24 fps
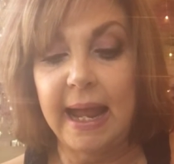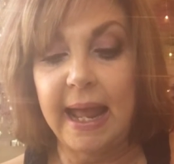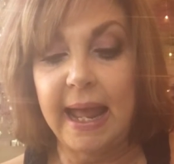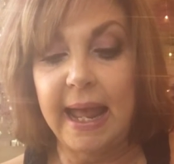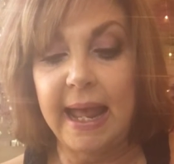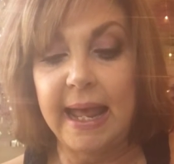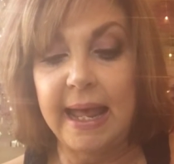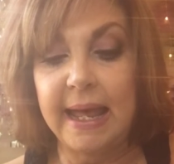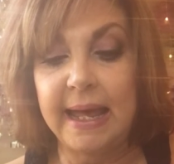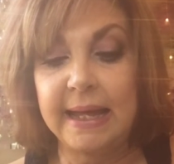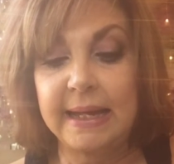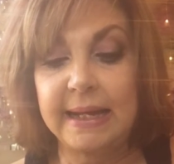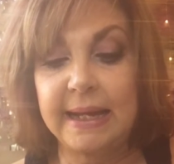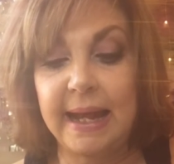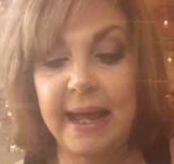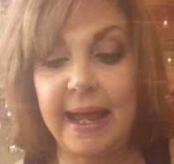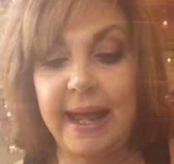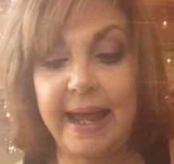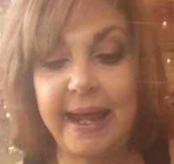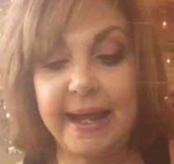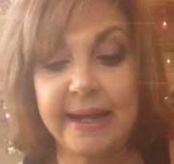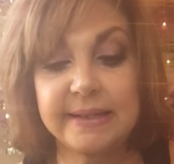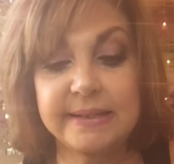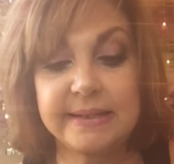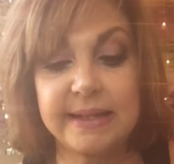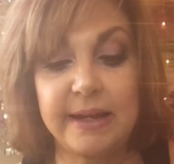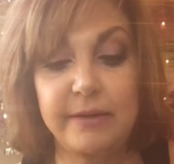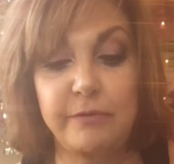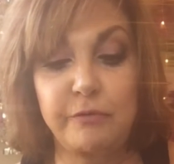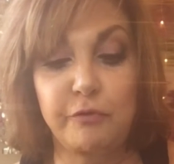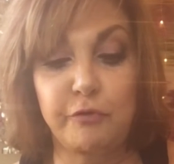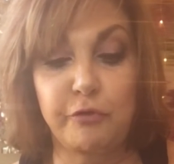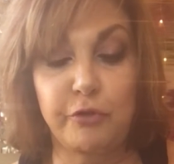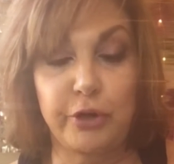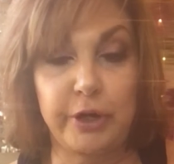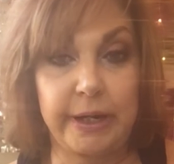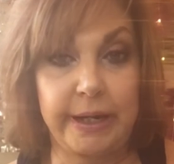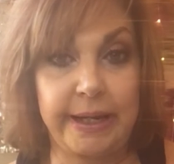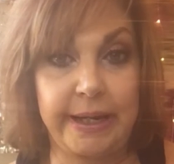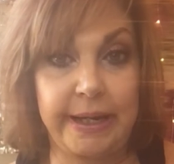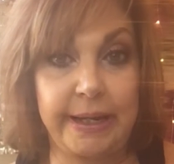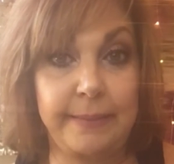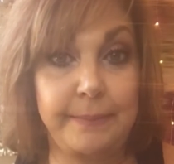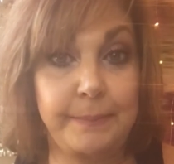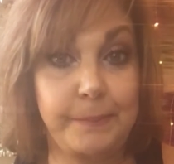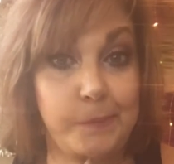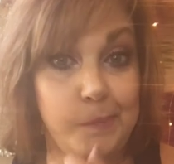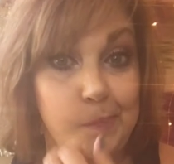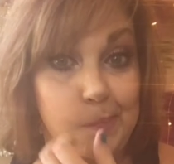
and hexane free.